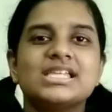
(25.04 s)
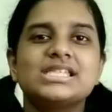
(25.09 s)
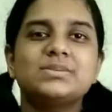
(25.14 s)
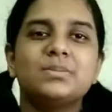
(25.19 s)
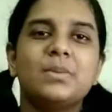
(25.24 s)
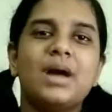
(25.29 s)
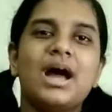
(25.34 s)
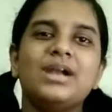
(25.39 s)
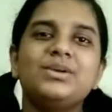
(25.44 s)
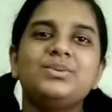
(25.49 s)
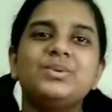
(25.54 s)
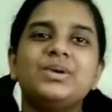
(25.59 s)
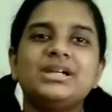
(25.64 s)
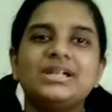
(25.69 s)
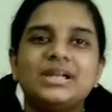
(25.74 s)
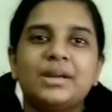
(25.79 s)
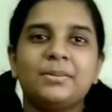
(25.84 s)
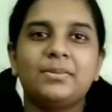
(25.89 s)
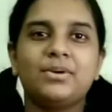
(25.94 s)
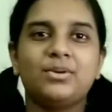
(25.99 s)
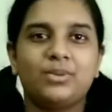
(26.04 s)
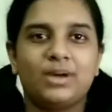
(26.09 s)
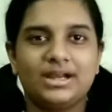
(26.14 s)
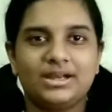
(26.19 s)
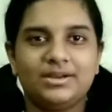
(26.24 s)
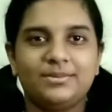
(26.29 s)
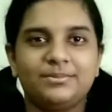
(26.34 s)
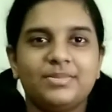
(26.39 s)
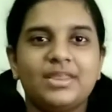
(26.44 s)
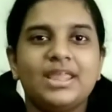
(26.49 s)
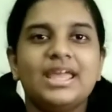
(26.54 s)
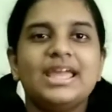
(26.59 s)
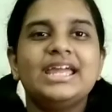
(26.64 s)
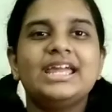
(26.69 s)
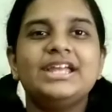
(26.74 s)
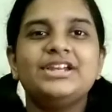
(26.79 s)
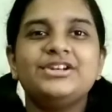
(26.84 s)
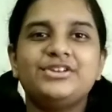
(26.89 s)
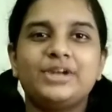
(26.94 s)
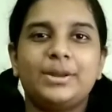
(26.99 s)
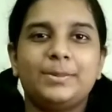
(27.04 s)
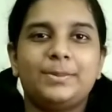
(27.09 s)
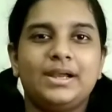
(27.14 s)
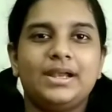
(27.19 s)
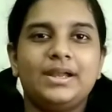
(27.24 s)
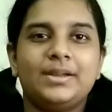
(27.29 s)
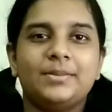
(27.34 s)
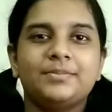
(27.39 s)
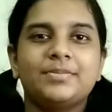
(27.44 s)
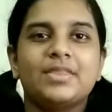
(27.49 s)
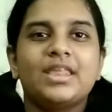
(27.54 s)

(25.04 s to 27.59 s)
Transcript: Smart word number 1. Intrepid.